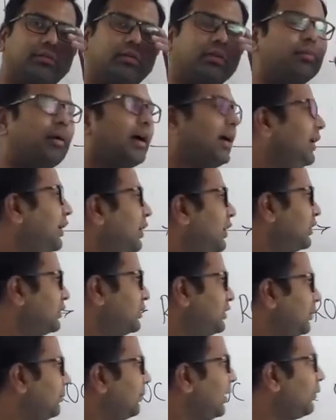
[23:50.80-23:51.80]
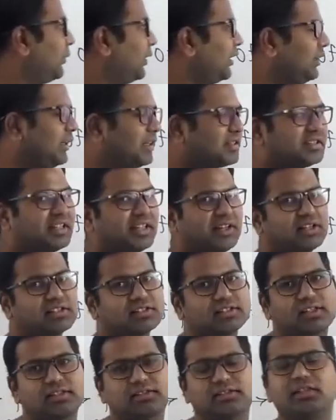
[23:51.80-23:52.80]
given by sigma 1 less than
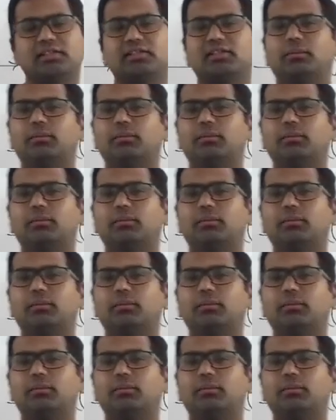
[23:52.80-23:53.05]
S less than